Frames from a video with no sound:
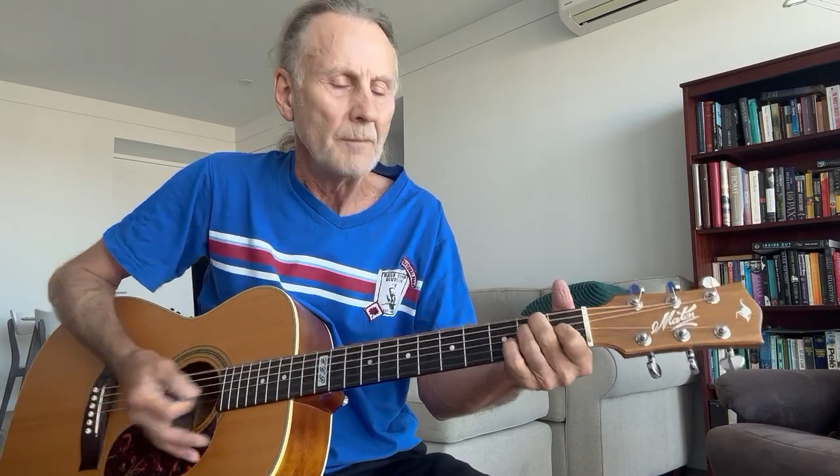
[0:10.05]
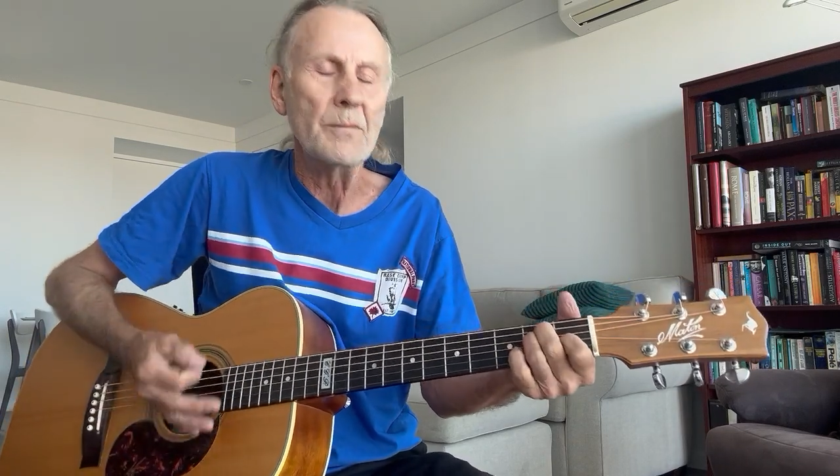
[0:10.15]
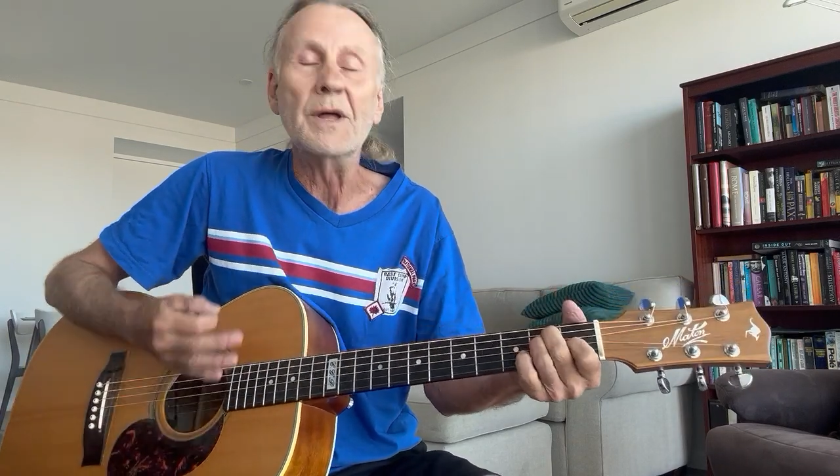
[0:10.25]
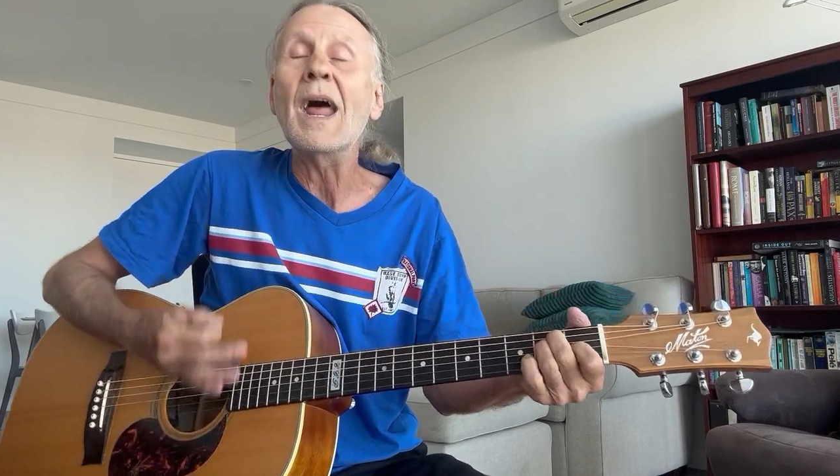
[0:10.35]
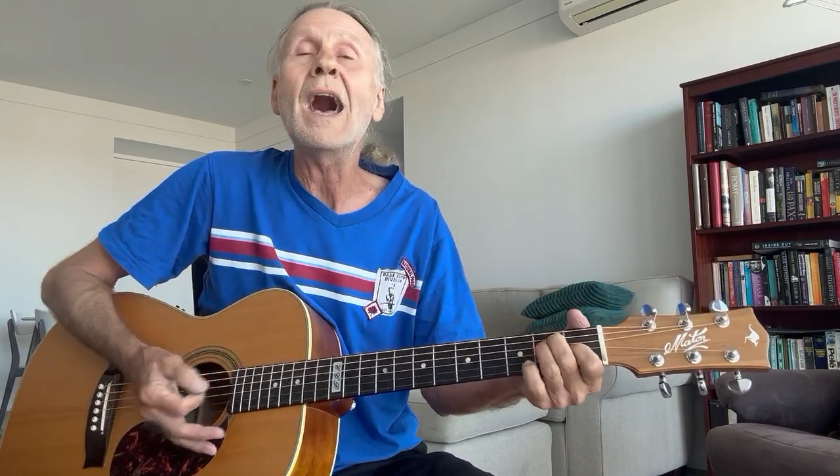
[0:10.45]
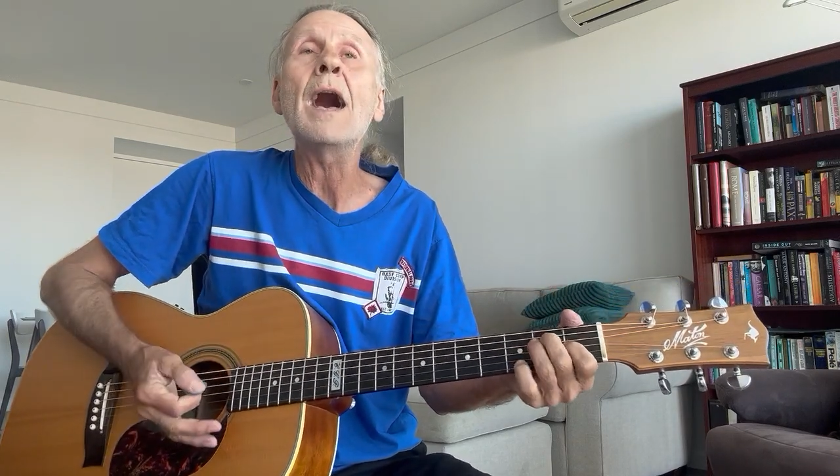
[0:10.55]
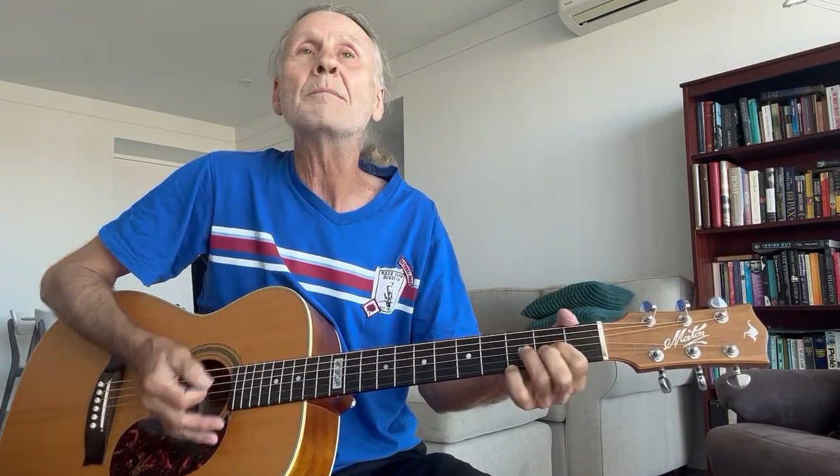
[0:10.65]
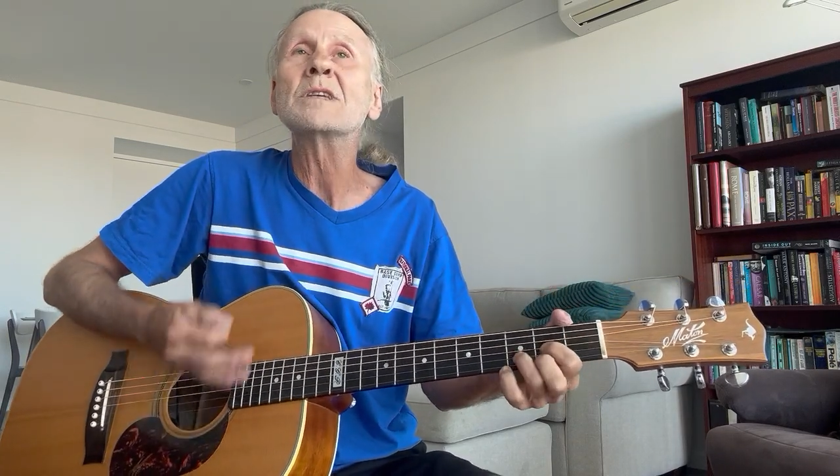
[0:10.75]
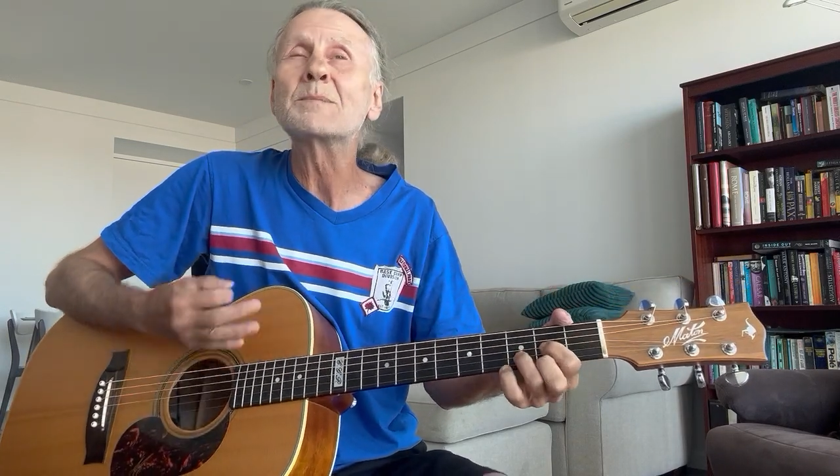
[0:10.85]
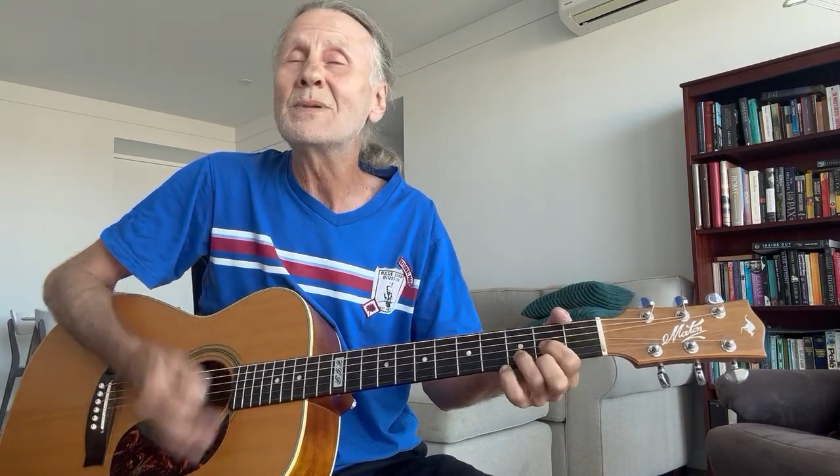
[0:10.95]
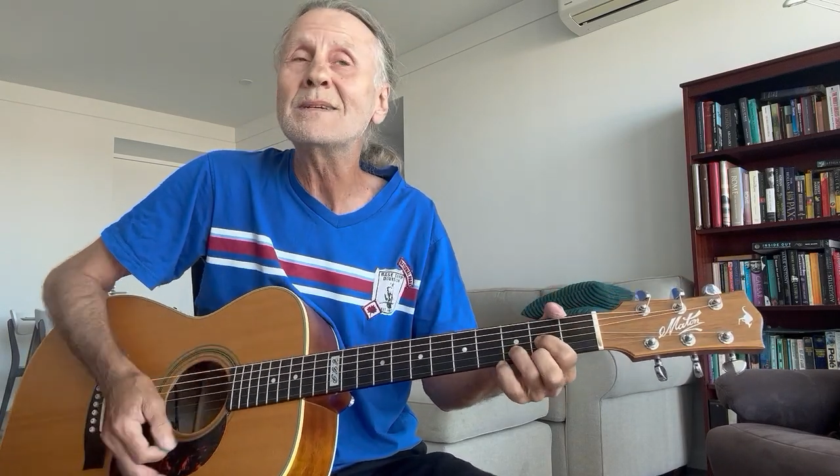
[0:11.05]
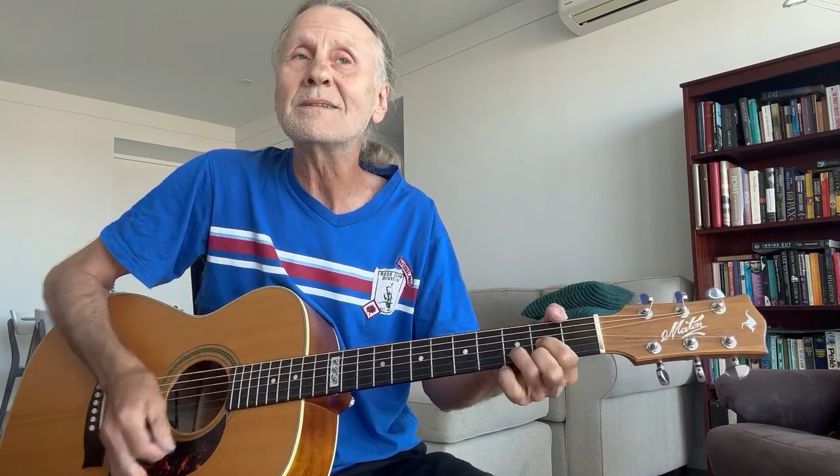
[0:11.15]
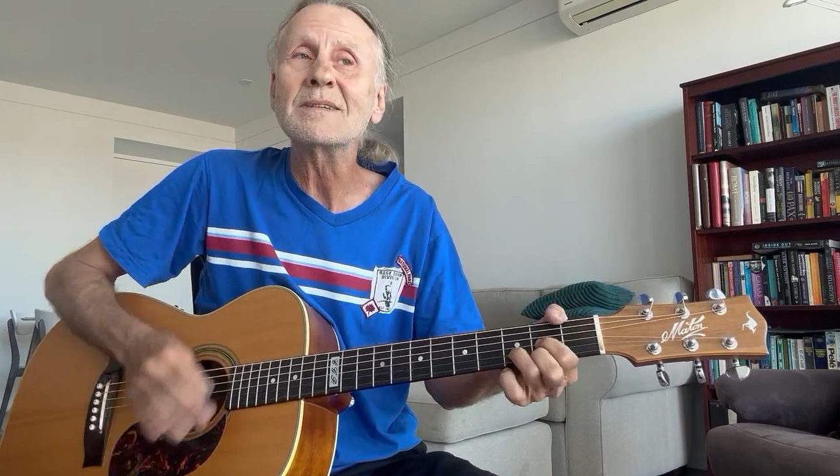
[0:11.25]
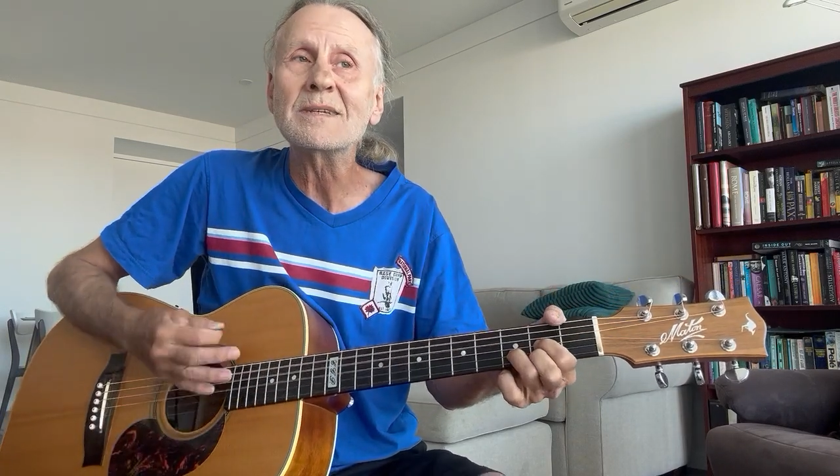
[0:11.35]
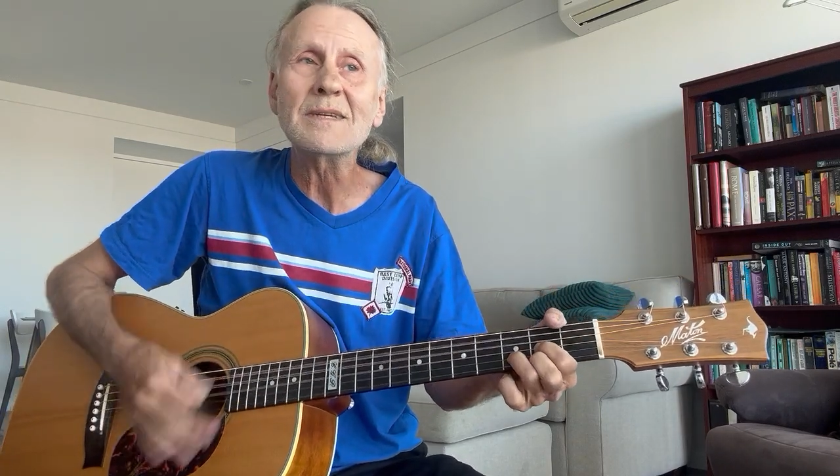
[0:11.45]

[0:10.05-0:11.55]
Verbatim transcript: But I'm as busy